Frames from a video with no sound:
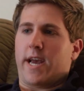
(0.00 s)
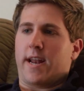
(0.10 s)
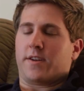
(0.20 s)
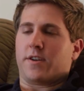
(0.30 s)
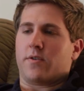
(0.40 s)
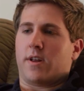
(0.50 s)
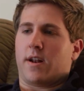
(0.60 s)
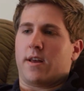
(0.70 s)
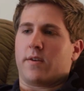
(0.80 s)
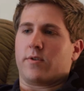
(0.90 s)
We get it. You know a lot
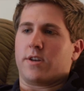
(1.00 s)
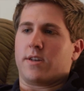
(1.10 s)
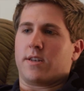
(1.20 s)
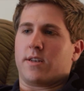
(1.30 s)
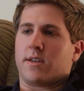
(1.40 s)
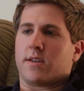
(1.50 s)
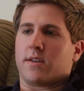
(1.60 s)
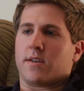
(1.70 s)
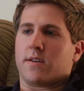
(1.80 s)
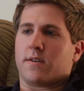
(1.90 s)
of
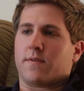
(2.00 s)
languages.